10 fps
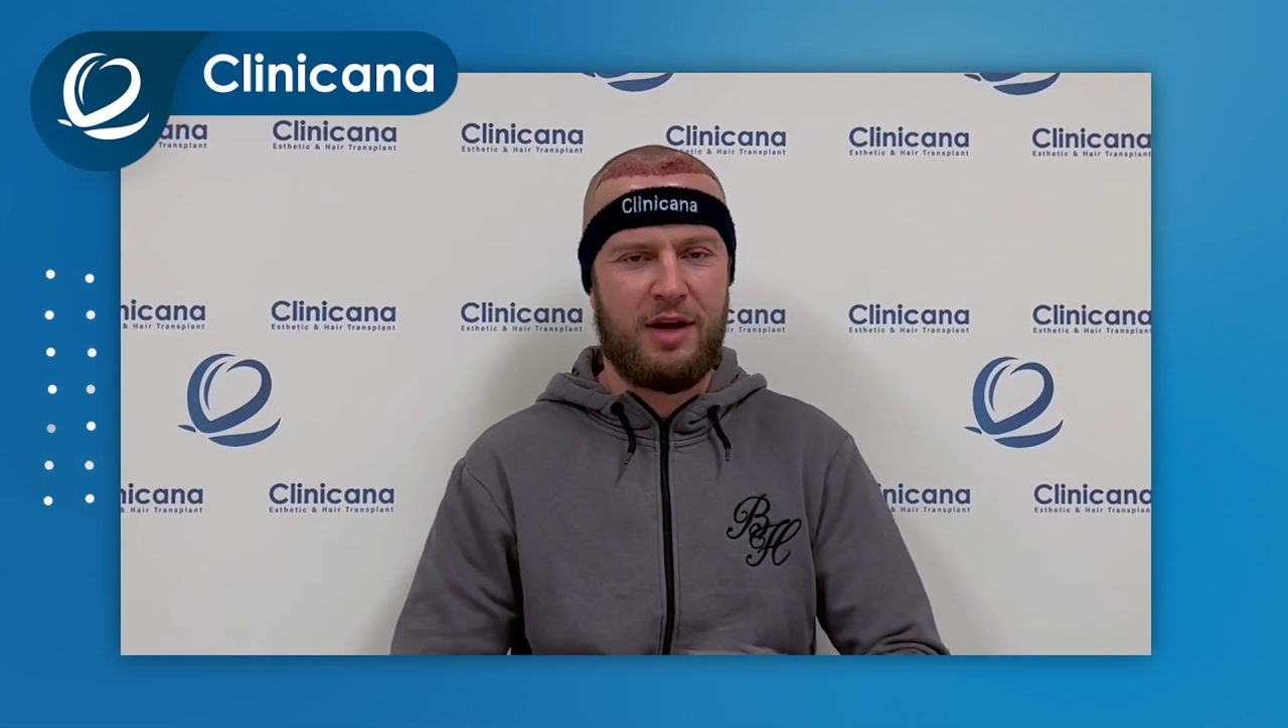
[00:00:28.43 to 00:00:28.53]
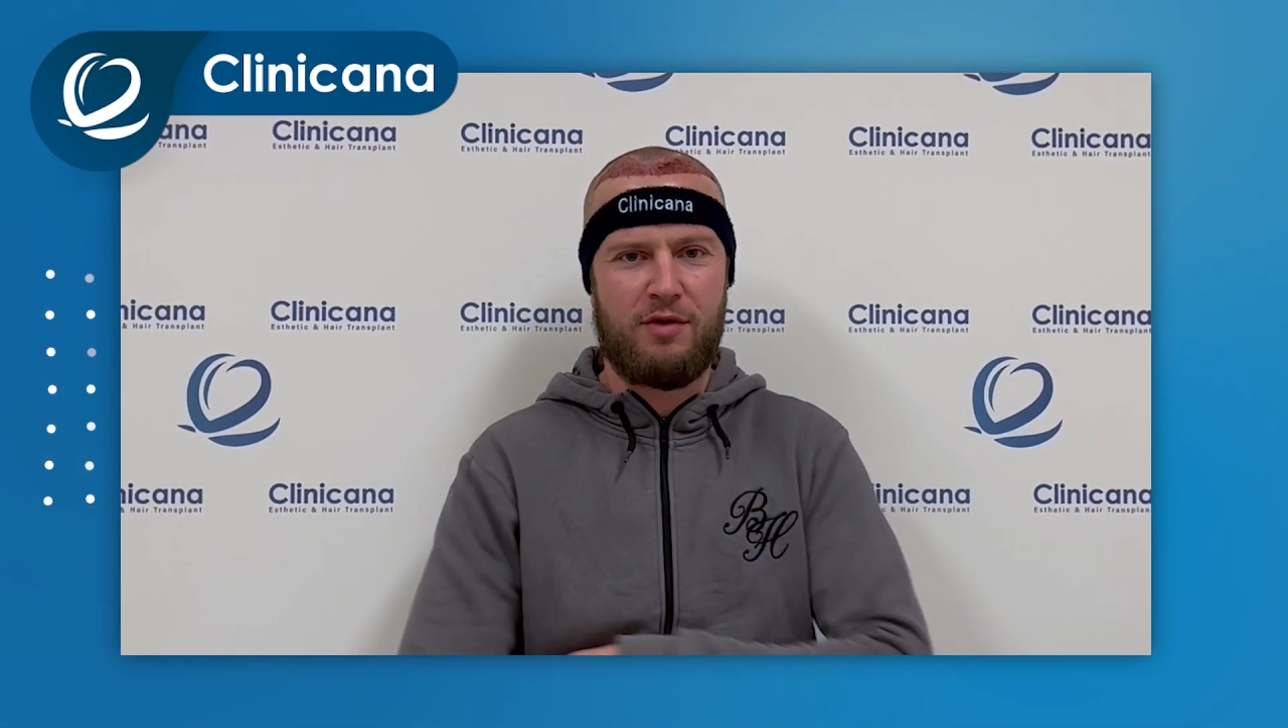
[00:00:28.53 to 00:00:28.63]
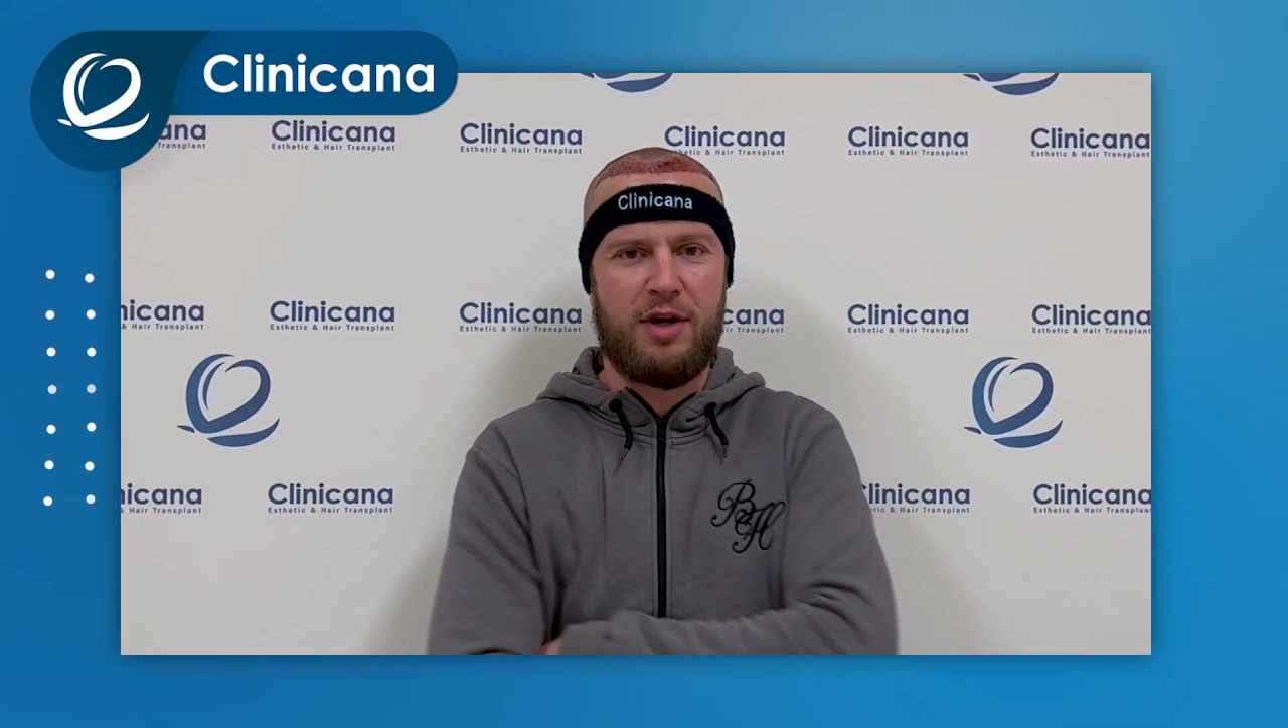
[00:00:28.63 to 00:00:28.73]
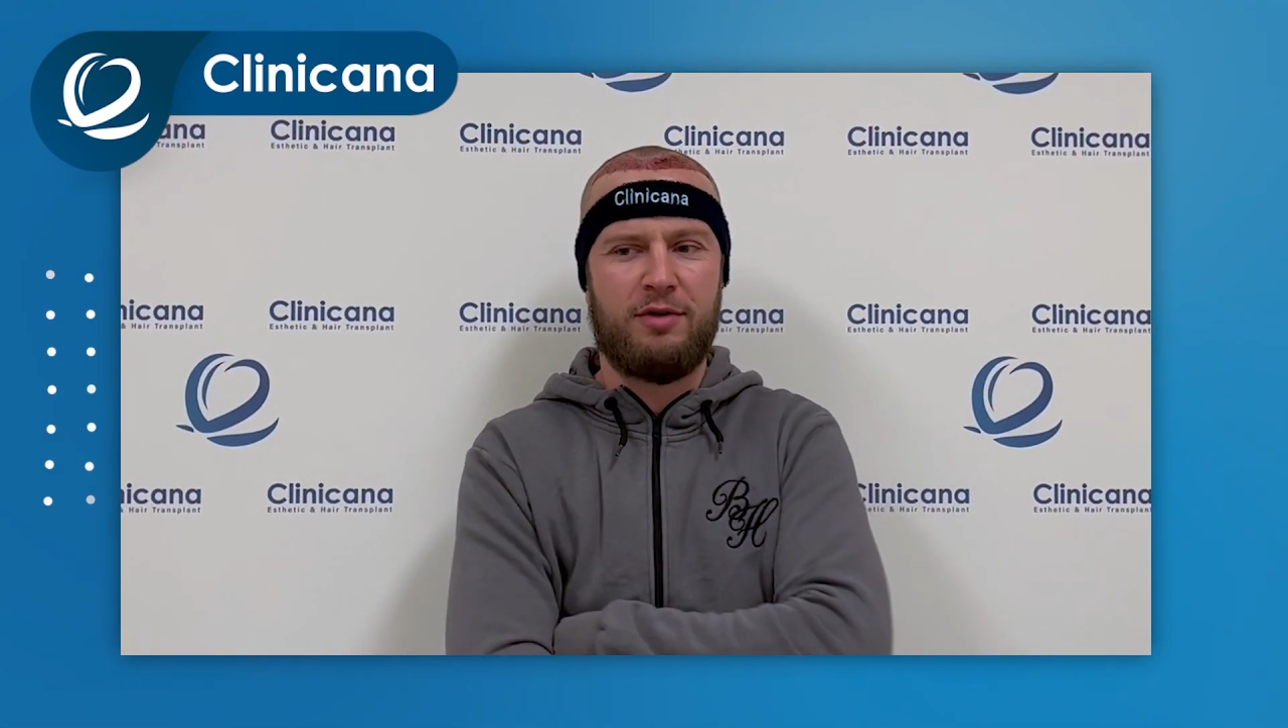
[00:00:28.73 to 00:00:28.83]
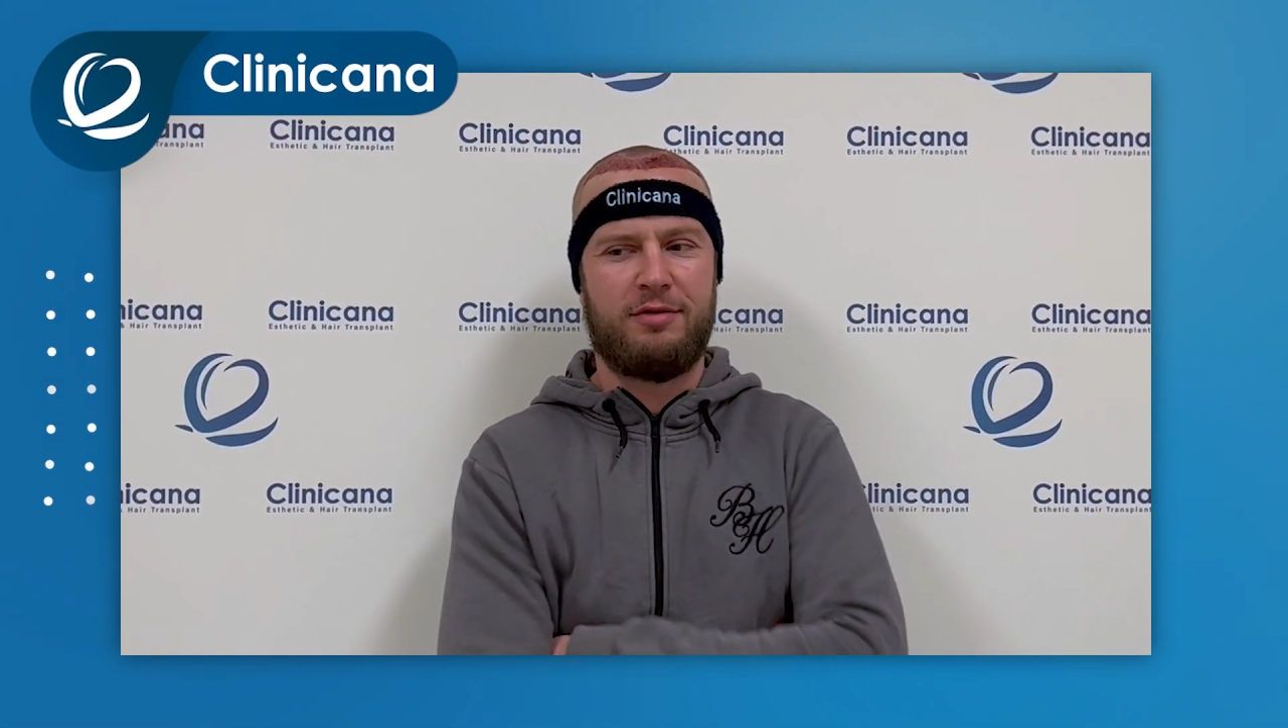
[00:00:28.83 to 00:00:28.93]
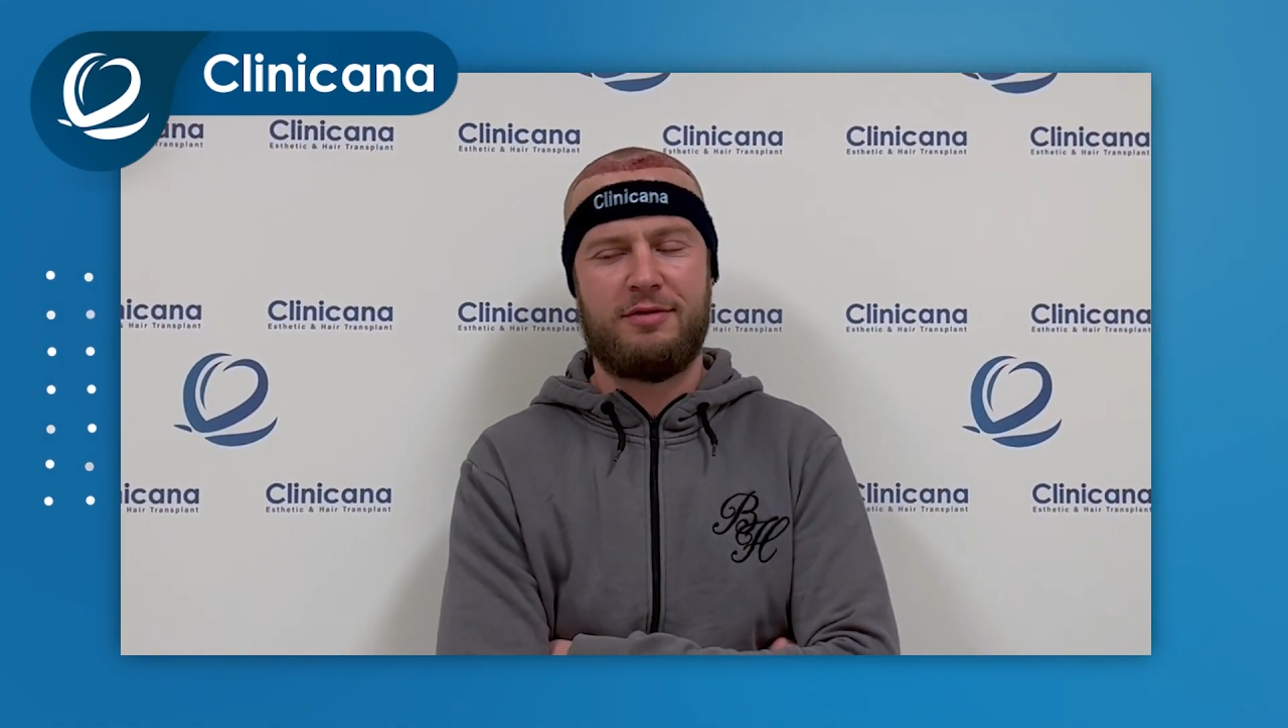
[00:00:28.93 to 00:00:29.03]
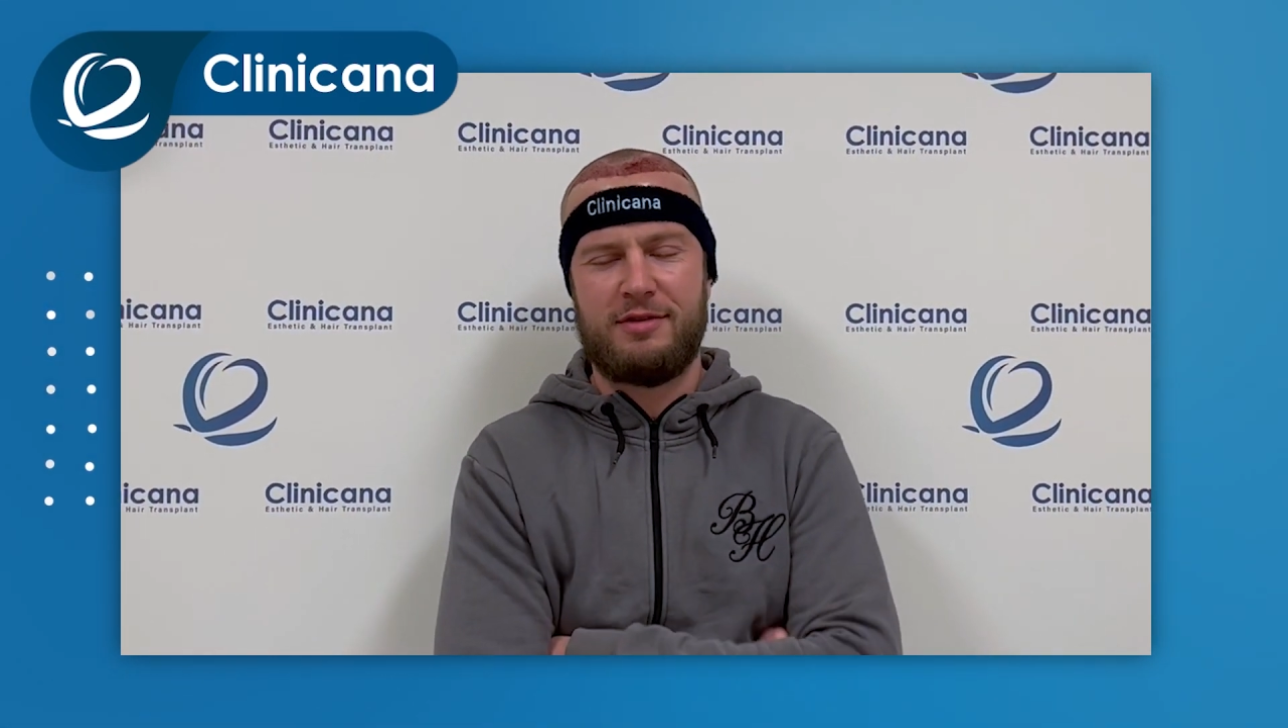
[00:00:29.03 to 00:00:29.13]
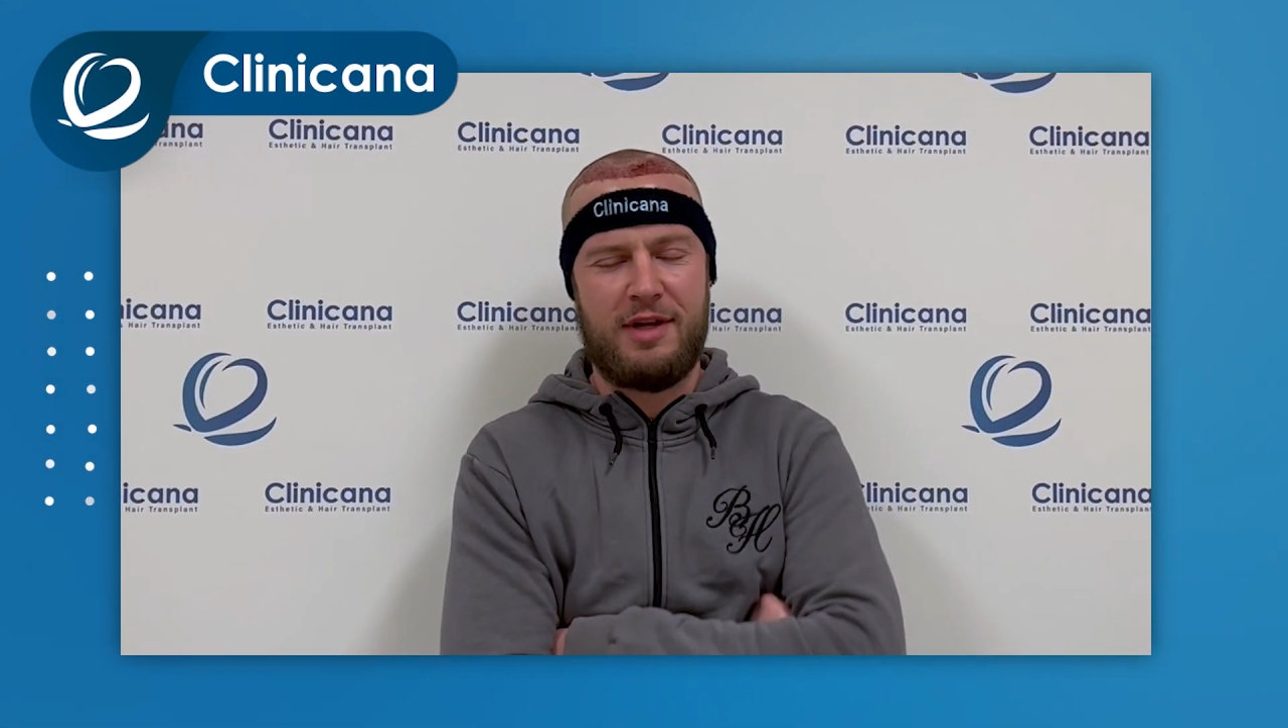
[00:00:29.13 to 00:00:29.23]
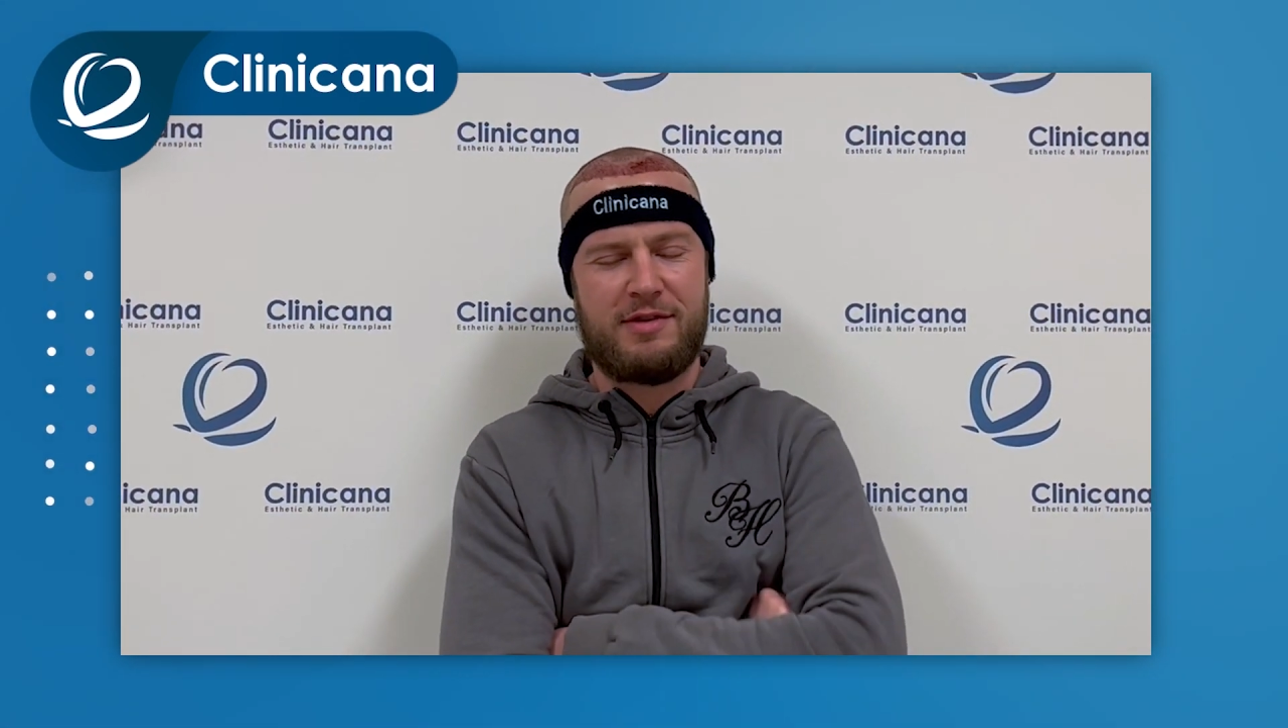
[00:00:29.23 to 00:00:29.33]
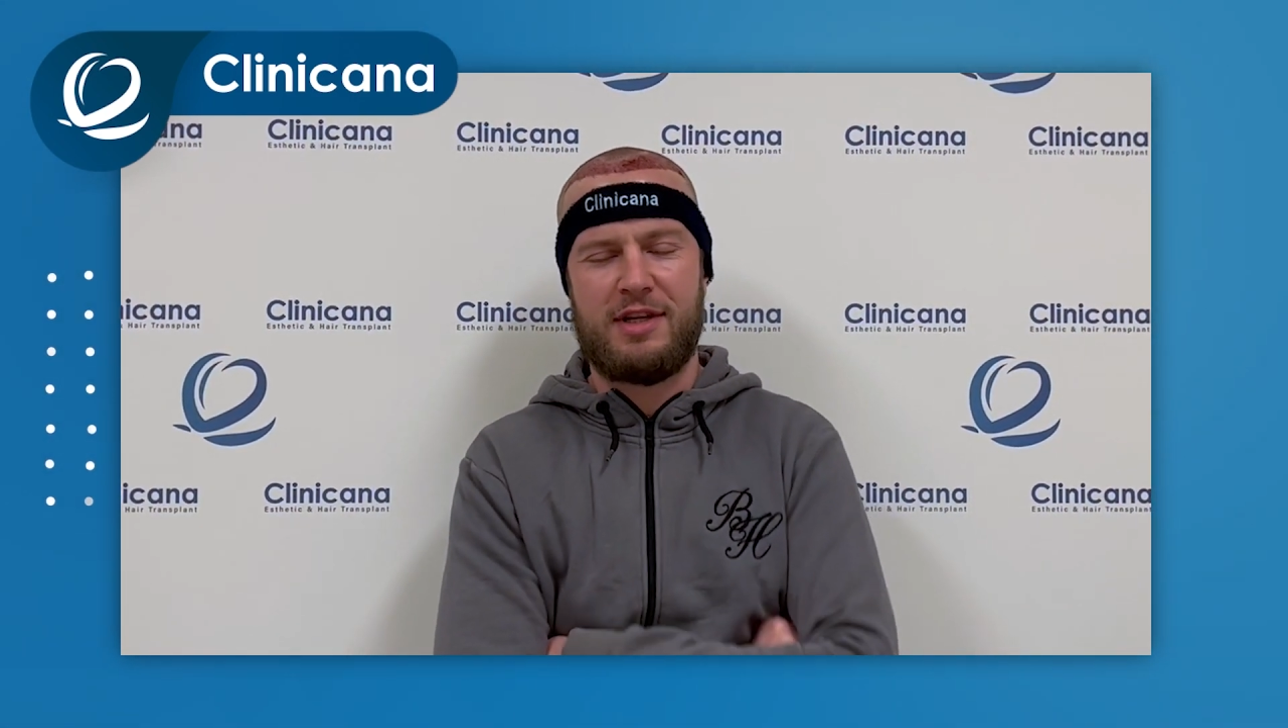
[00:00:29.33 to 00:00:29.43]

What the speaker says: Unreal. Never